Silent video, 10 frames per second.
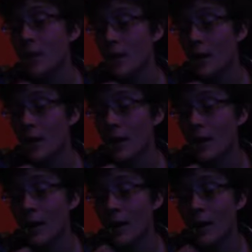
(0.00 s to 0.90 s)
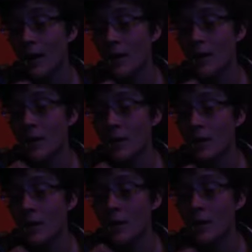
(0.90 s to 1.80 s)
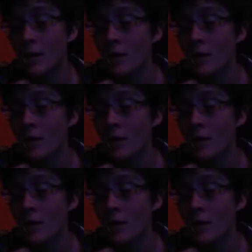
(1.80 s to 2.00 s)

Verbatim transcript: uh, I